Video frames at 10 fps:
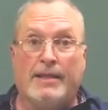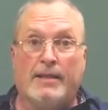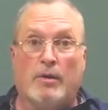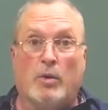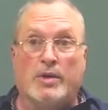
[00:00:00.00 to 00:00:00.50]

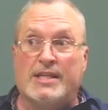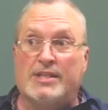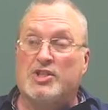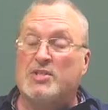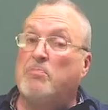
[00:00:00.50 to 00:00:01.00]
Or is
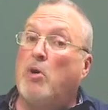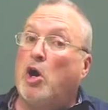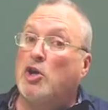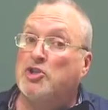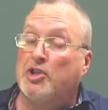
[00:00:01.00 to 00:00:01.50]
it just
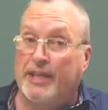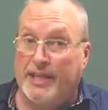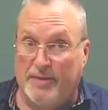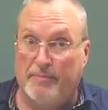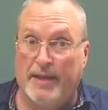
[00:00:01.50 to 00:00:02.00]
partially
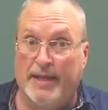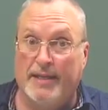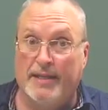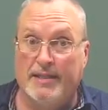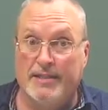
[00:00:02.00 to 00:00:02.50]

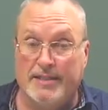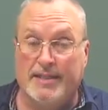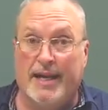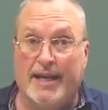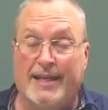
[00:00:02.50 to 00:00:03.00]
committed to
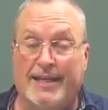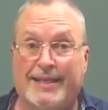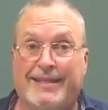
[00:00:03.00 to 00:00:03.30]
God?